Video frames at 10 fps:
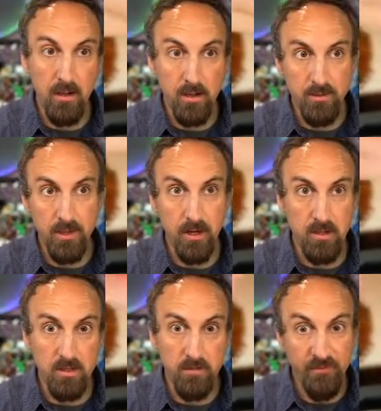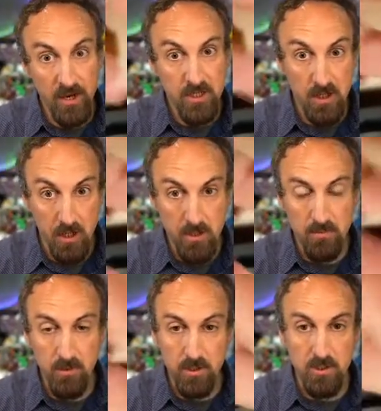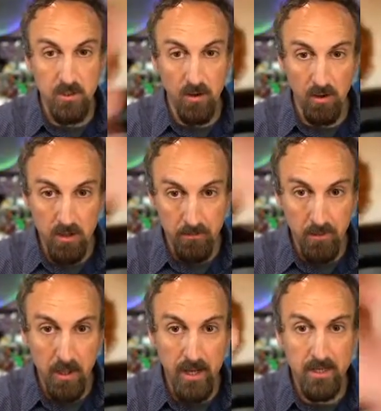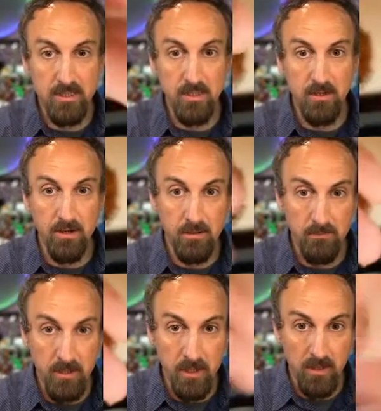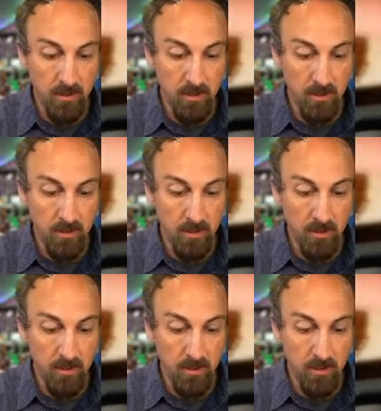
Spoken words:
there's features which are complex and you have to mill.